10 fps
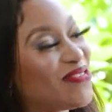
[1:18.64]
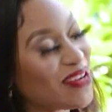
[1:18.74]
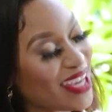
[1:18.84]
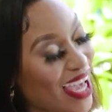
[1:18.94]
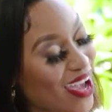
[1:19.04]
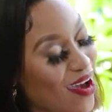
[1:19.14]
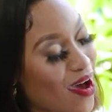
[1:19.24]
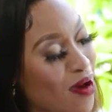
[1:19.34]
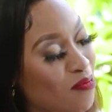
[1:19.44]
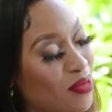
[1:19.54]
Okay,
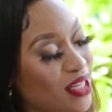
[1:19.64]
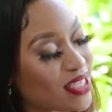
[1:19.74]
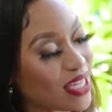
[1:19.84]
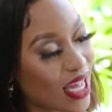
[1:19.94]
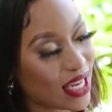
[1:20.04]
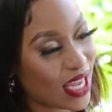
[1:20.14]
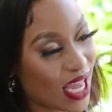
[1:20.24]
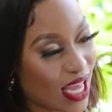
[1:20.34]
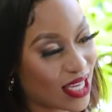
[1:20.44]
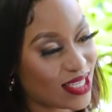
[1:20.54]
tell
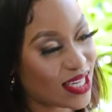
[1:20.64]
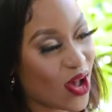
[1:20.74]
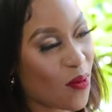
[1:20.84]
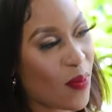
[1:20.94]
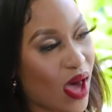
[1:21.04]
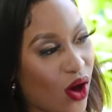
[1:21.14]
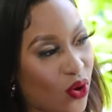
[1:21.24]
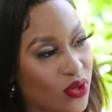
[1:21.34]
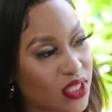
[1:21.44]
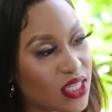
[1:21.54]
us
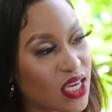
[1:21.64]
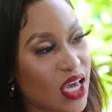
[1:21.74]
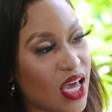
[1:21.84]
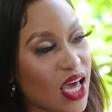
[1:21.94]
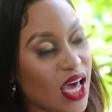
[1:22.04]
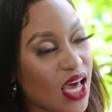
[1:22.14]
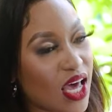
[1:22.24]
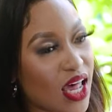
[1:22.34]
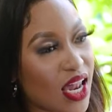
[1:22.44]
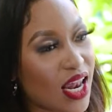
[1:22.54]
about
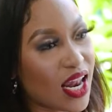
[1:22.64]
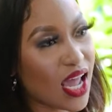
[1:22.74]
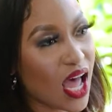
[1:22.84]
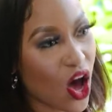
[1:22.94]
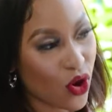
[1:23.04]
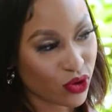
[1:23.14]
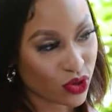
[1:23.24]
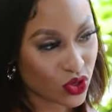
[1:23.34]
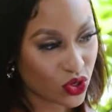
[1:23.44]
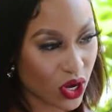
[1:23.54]
how
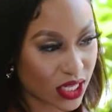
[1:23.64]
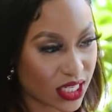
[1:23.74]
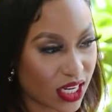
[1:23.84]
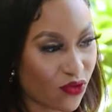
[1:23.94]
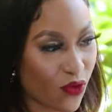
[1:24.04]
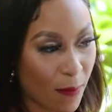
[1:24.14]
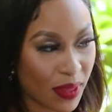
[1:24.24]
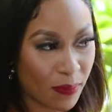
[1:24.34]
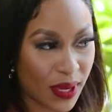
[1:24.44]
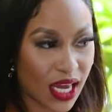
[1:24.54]
you started from
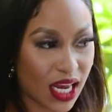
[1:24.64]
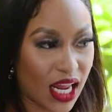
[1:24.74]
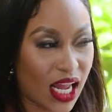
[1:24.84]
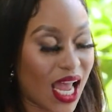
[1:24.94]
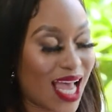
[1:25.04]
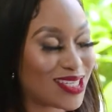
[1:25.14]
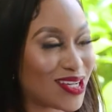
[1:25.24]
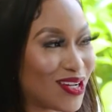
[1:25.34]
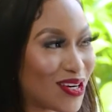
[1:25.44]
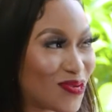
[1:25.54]
the beginning as
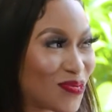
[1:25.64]
a little